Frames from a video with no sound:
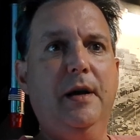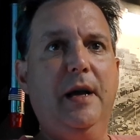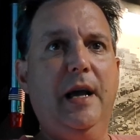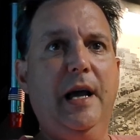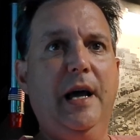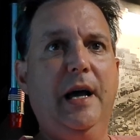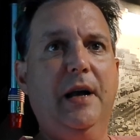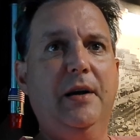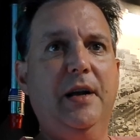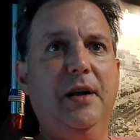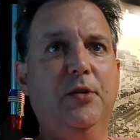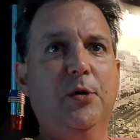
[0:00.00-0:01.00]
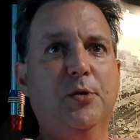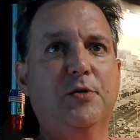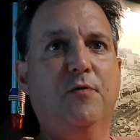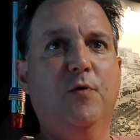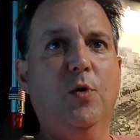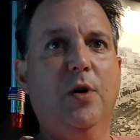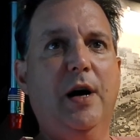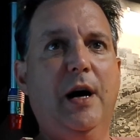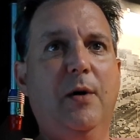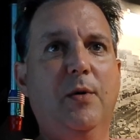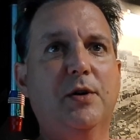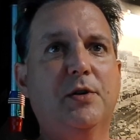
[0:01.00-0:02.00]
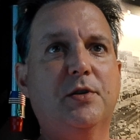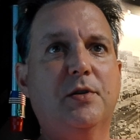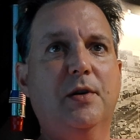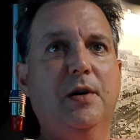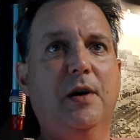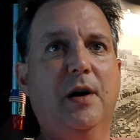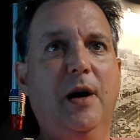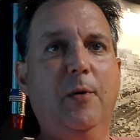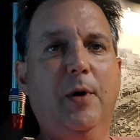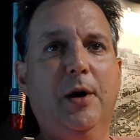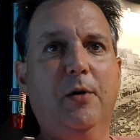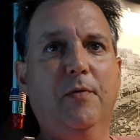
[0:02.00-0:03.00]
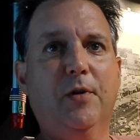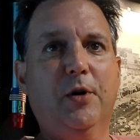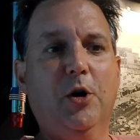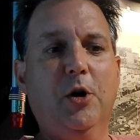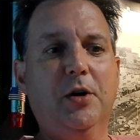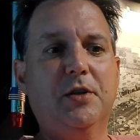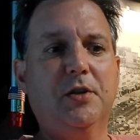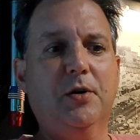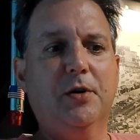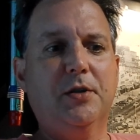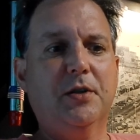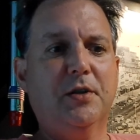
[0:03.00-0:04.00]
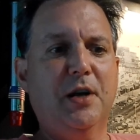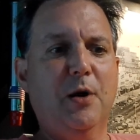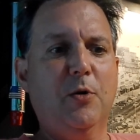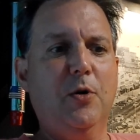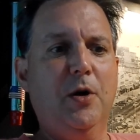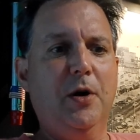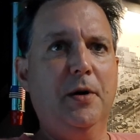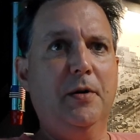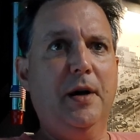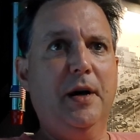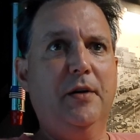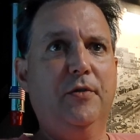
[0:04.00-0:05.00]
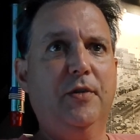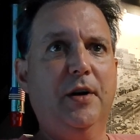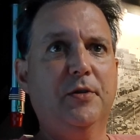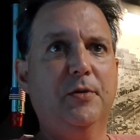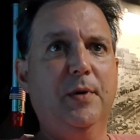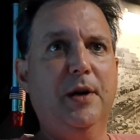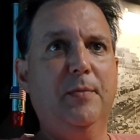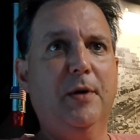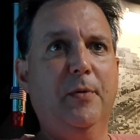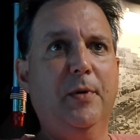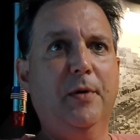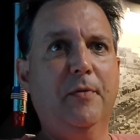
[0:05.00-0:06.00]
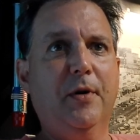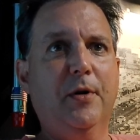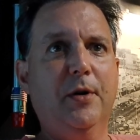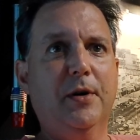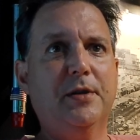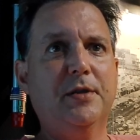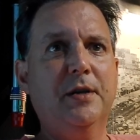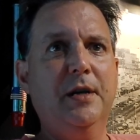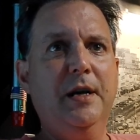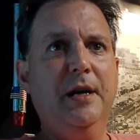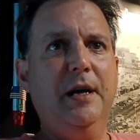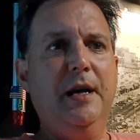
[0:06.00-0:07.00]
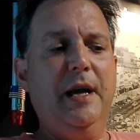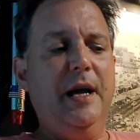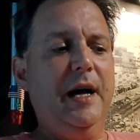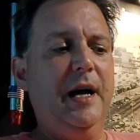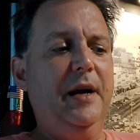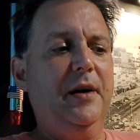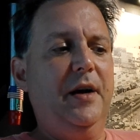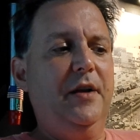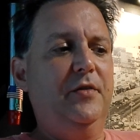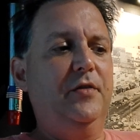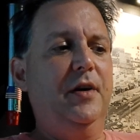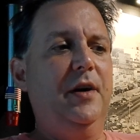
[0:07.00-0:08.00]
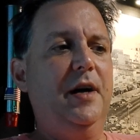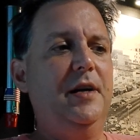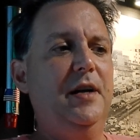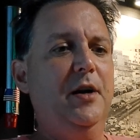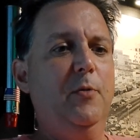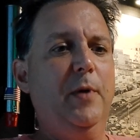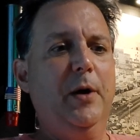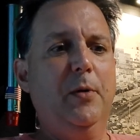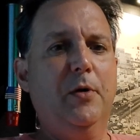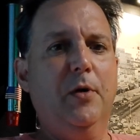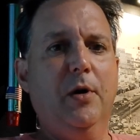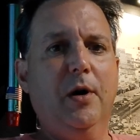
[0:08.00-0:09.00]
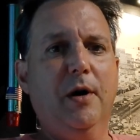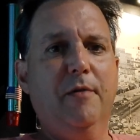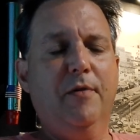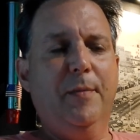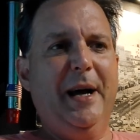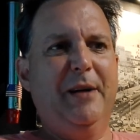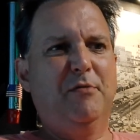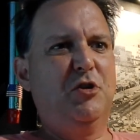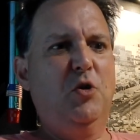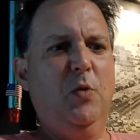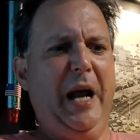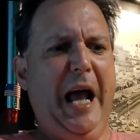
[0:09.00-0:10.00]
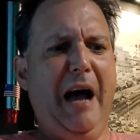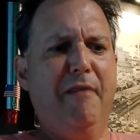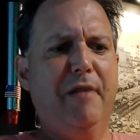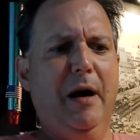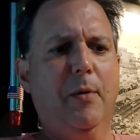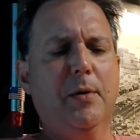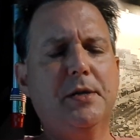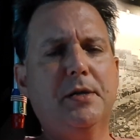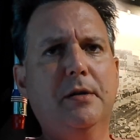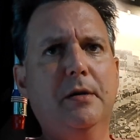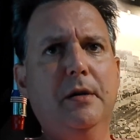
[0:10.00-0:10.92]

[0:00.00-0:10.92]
And in those 4 hours, I went over to Hertz. Hertz is now gone out of Santorini, but I went over to Hertz, and I said, I need a rental car for about 2.5 hours.